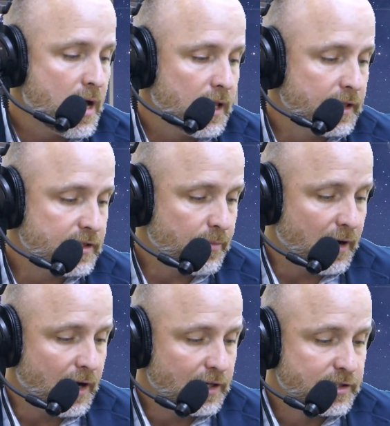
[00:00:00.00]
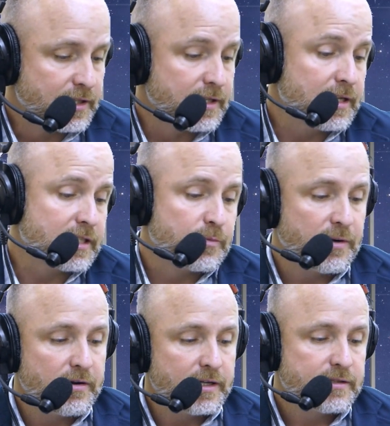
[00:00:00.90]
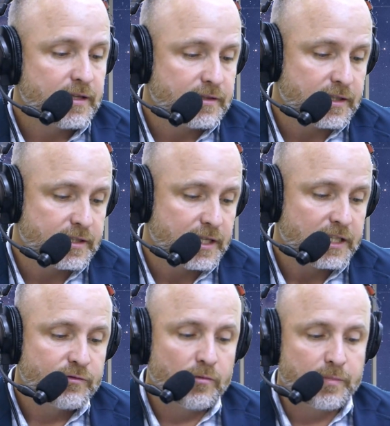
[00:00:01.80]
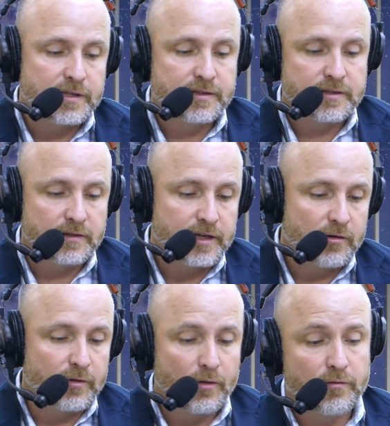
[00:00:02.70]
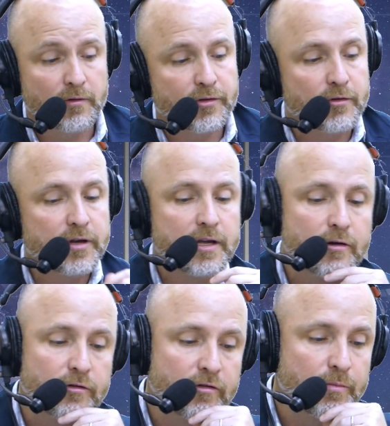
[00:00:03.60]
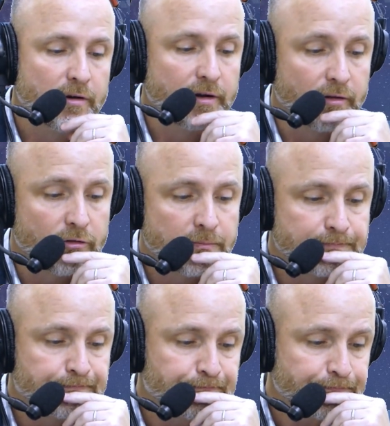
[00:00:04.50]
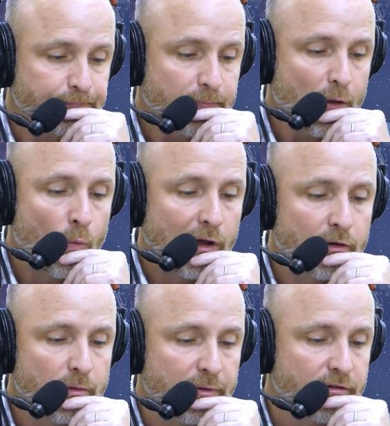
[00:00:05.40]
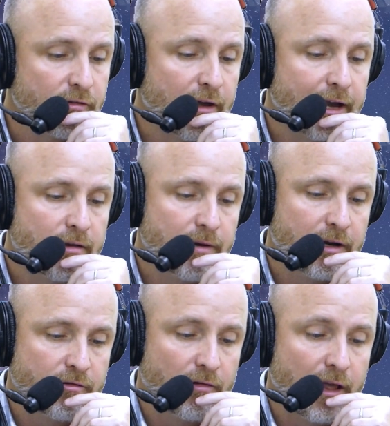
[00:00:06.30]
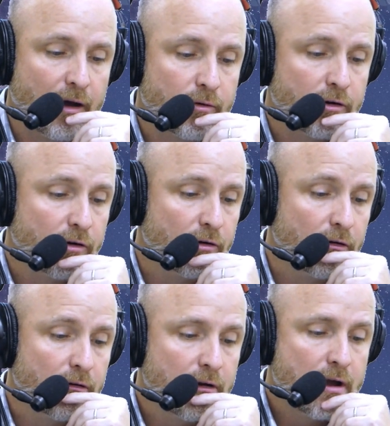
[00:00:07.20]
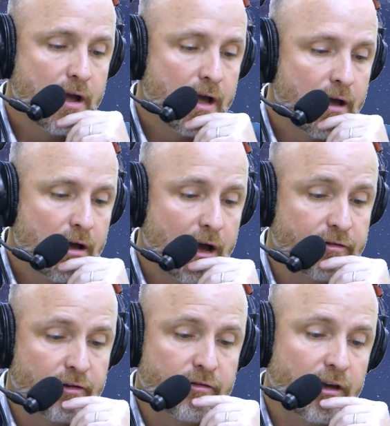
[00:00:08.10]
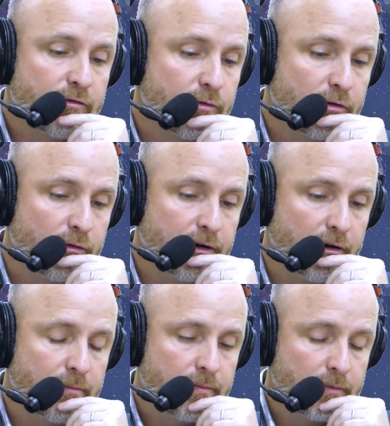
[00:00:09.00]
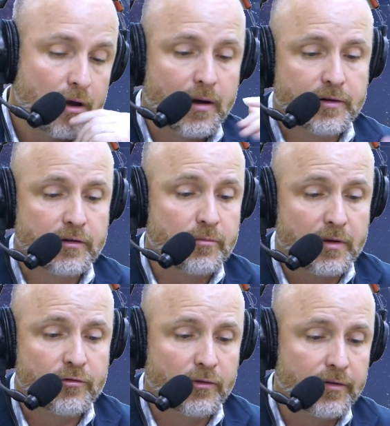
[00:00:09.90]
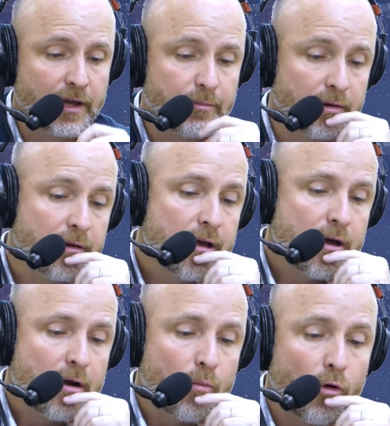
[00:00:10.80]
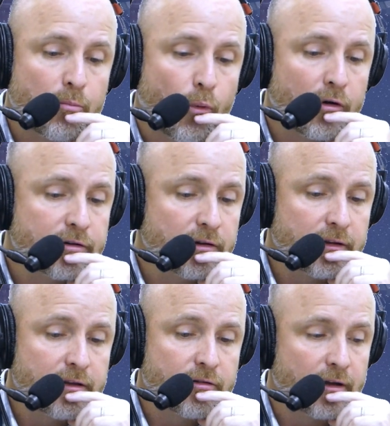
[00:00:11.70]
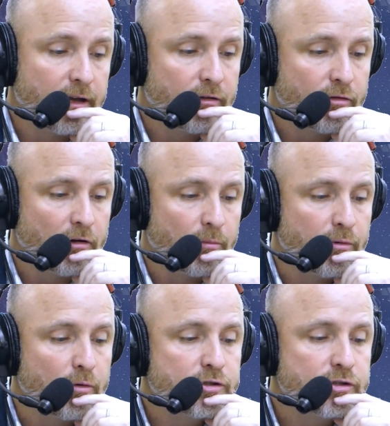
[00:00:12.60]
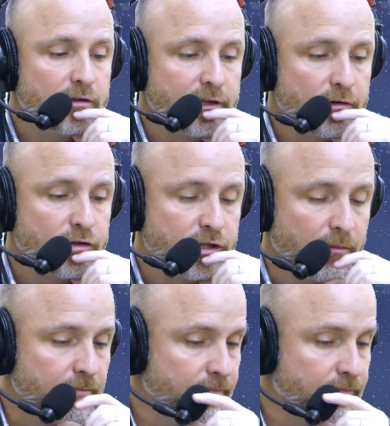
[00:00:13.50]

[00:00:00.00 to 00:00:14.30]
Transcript: Lisa Bahash is an experienced and successful business leader with over 30 years experience. While her business acumen has allowed her a successful career, I just misread that, but more important to Lisa is her approach to leadership.